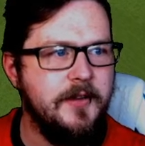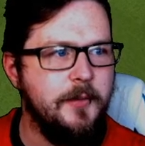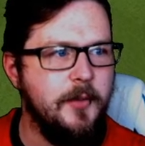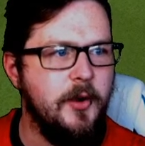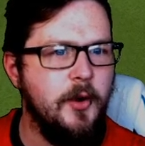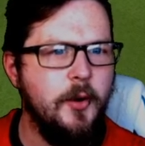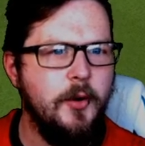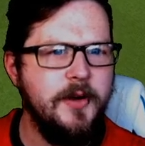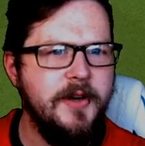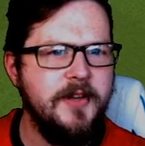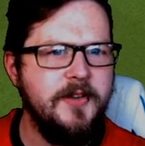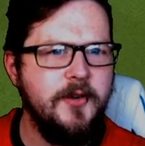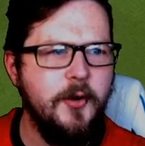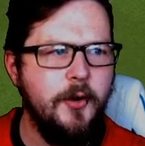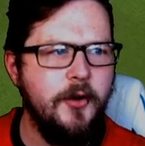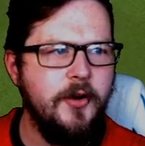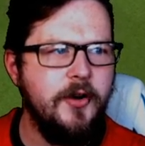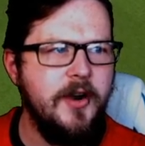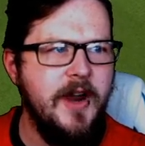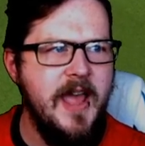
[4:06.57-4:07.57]
Makoko did
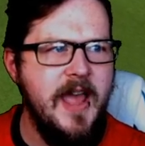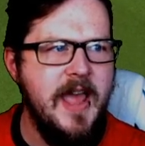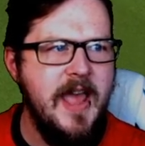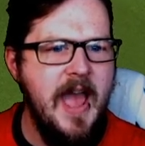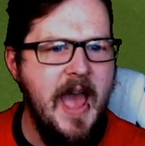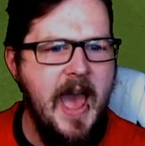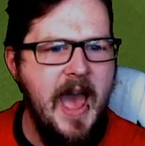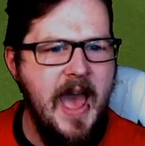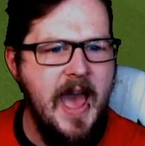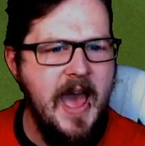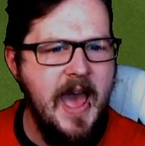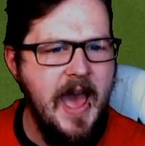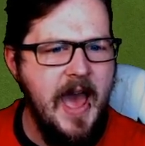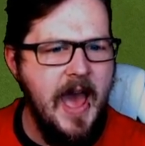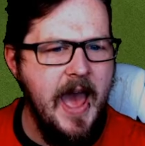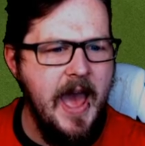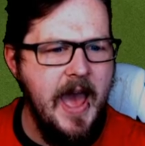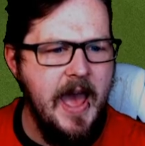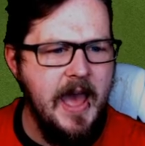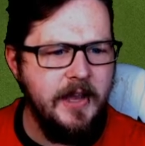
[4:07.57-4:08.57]
score a
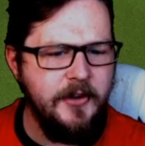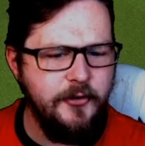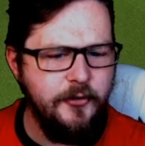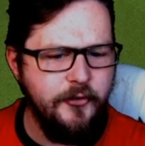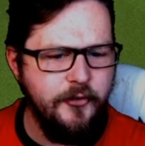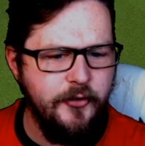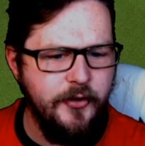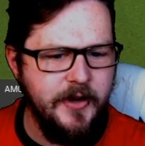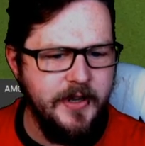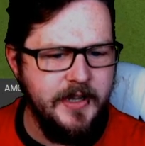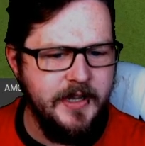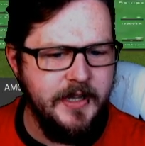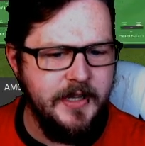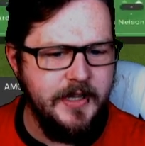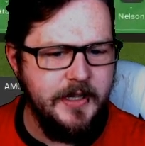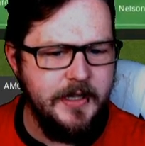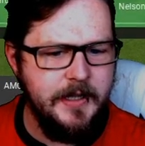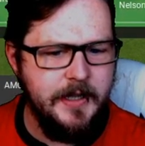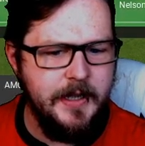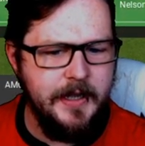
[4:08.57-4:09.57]
hat-trick
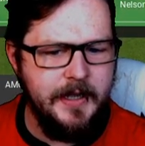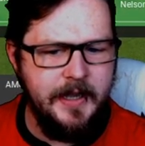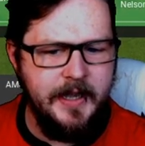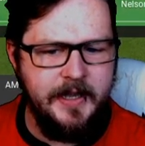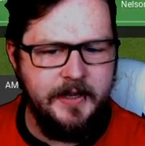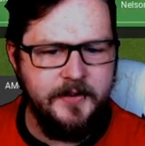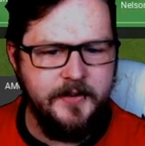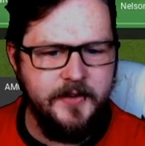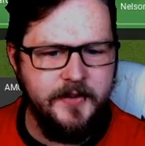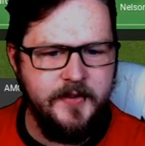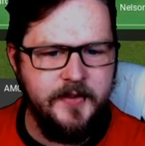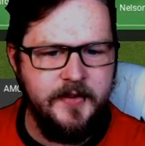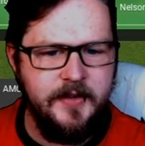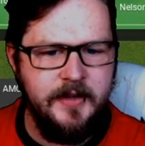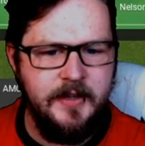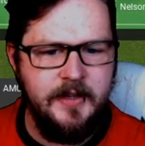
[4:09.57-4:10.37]
against